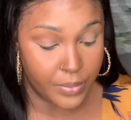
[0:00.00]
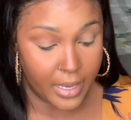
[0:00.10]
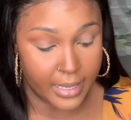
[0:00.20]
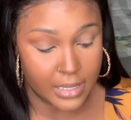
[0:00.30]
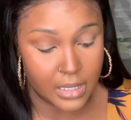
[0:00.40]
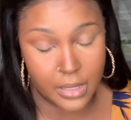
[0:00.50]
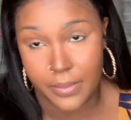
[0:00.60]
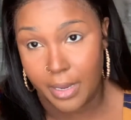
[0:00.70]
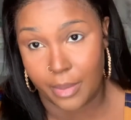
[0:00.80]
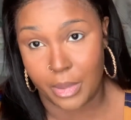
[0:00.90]
I can see
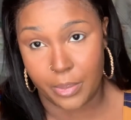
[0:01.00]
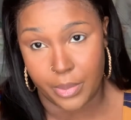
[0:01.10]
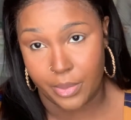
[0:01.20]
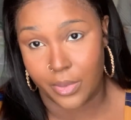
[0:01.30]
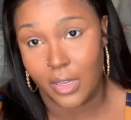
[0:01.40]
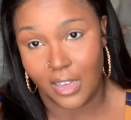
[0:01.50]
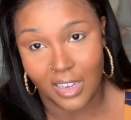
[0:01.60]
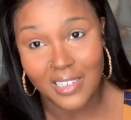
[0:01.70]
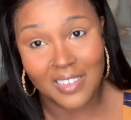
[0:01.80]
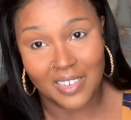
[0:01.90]
why people,
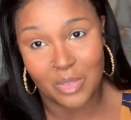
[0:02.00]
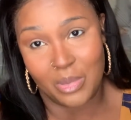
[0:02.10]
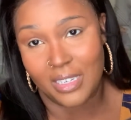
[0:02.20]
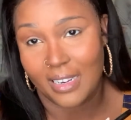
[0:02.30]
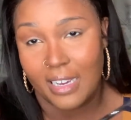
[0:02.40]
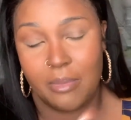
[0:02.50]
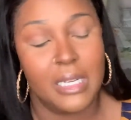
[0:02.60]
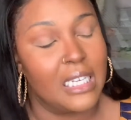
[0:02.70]
spend that kind of money.